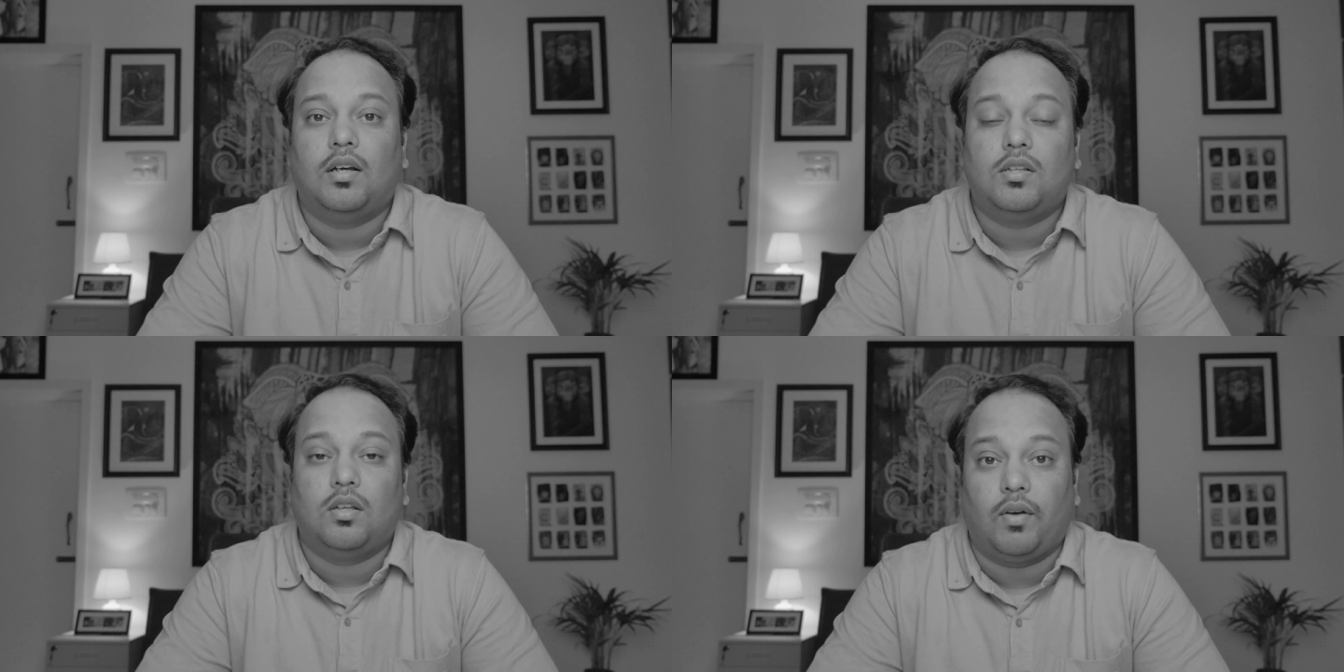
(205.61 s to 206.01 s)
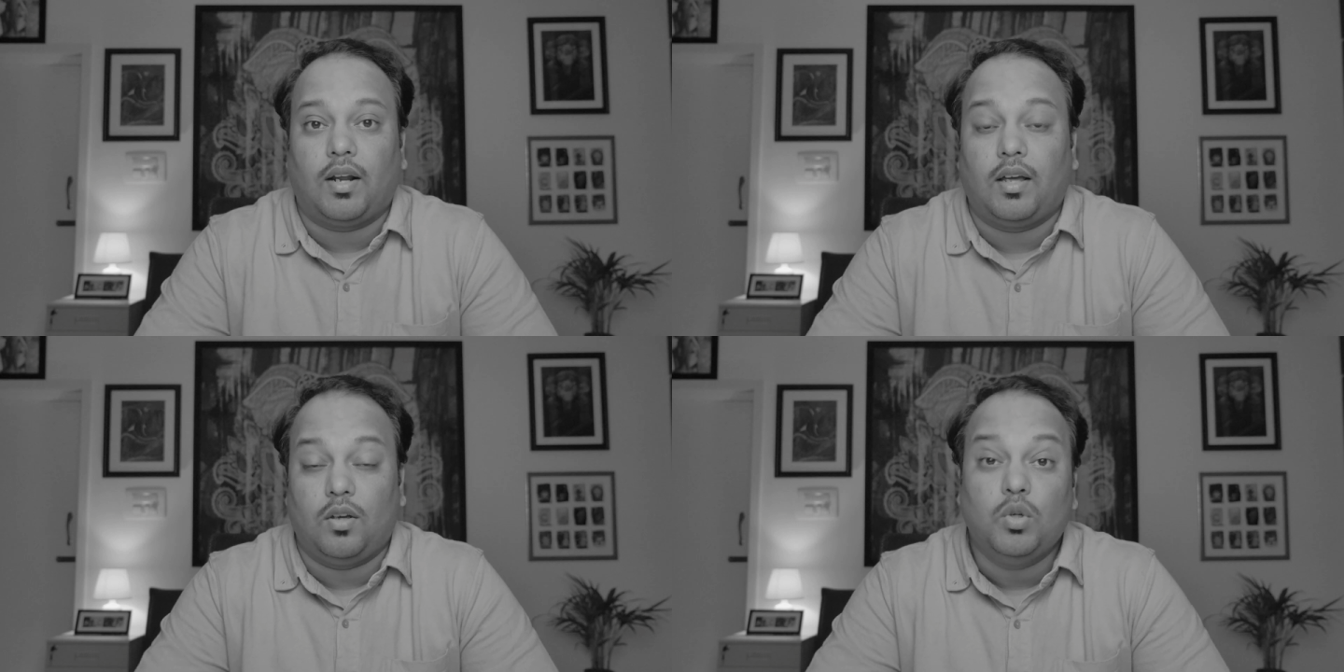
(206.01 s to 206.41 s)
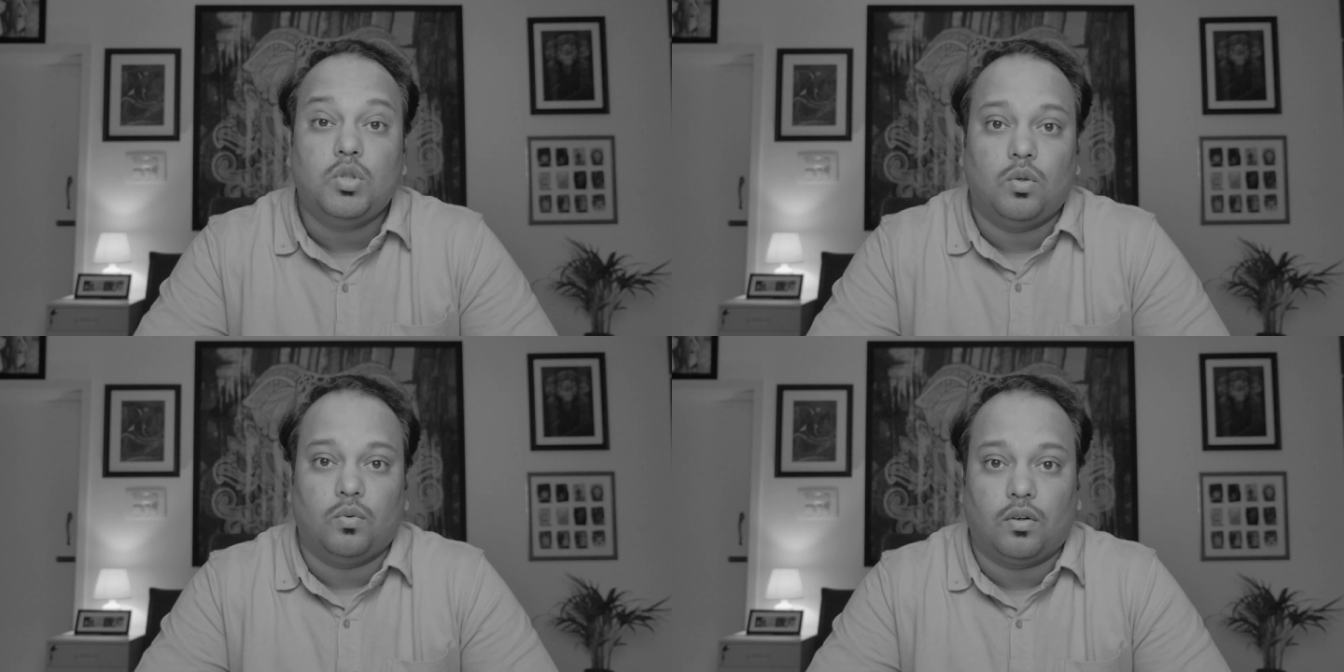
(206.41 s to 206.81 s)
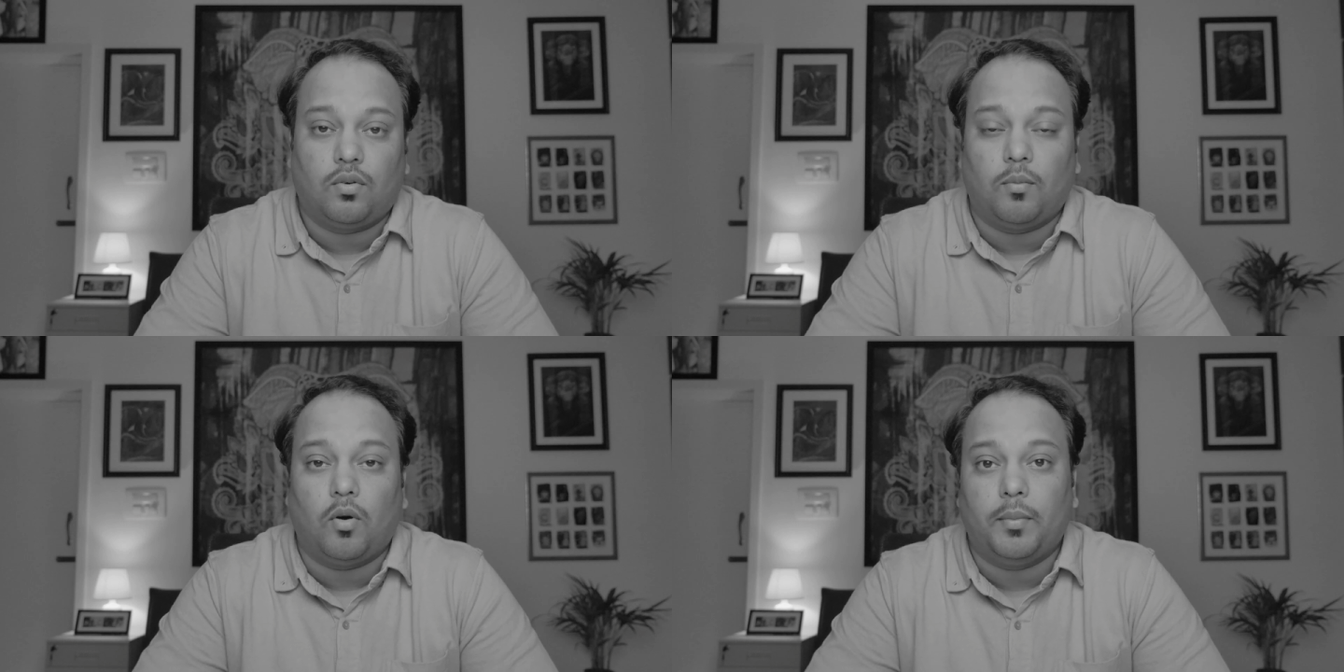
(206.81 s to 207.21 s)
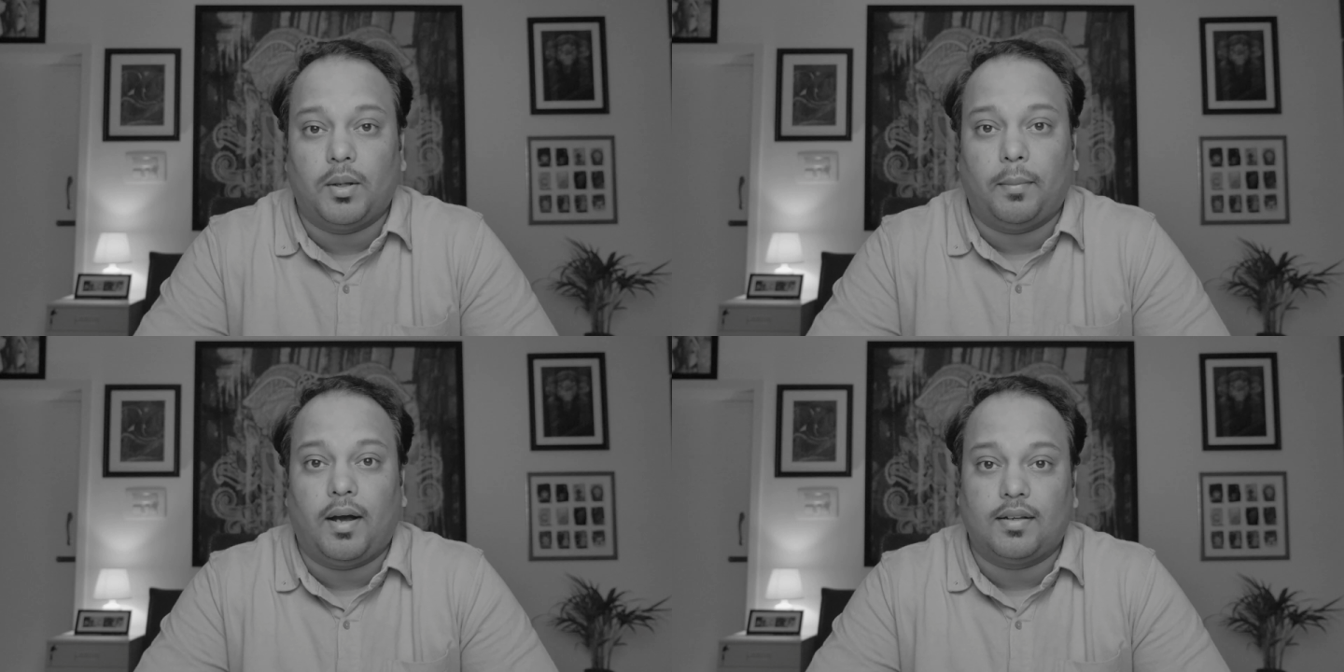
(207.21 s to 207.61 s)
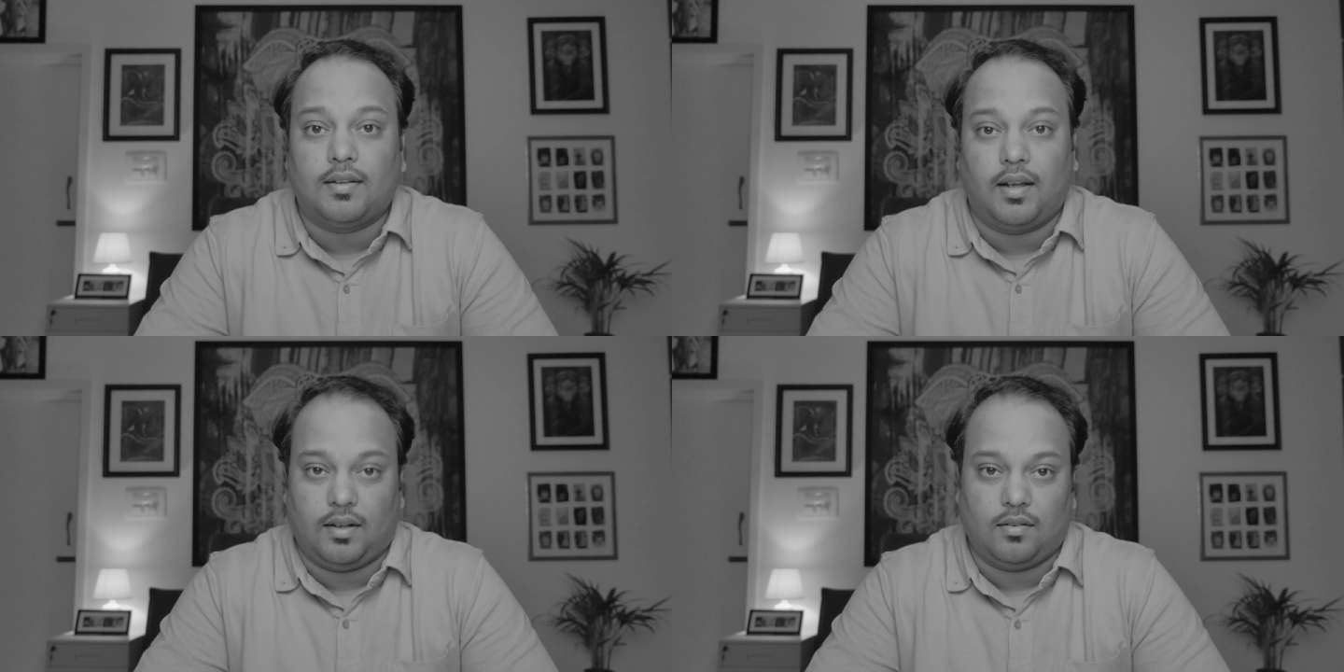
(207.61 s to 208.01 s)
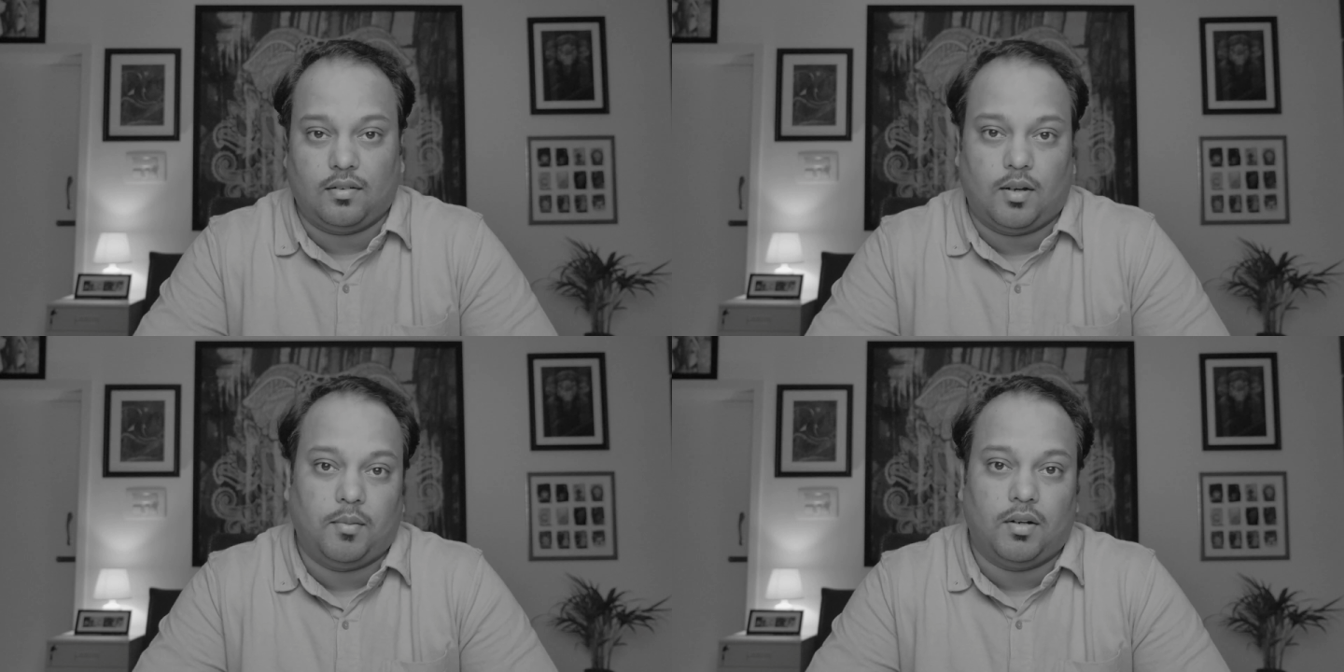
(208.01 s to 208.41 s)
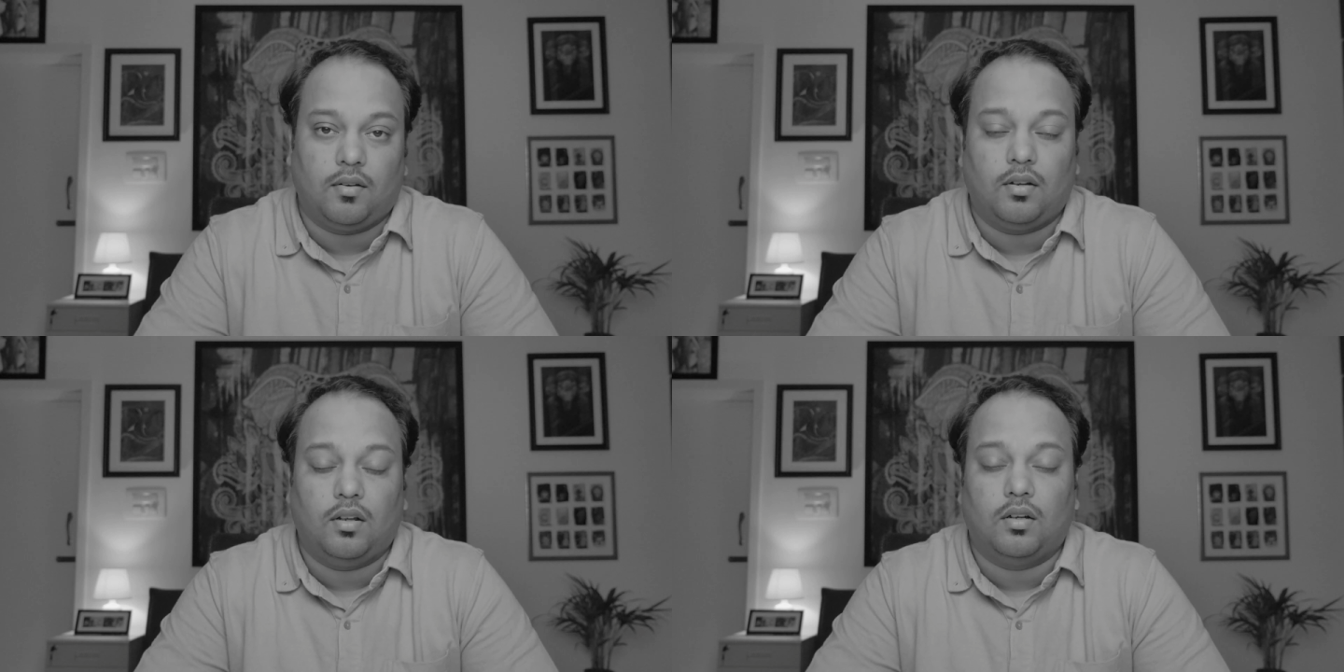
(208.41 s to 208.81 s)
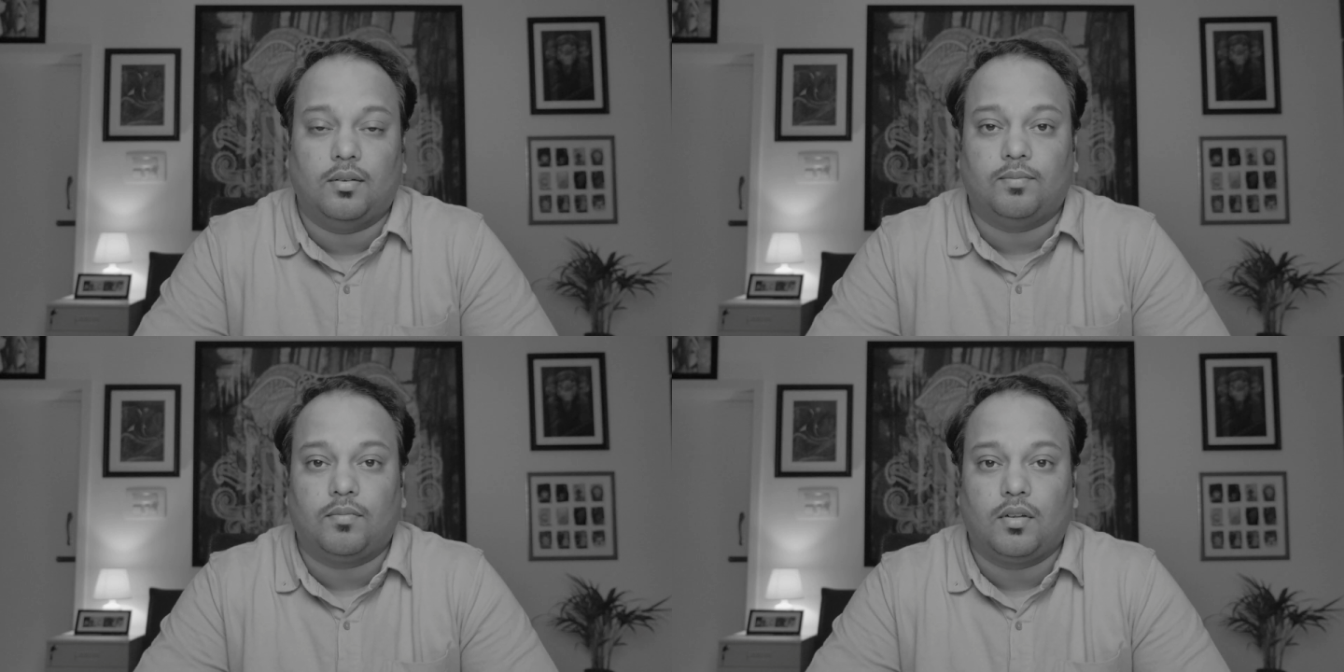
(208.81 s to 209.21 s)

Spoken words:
So when I used to work from home in the past, the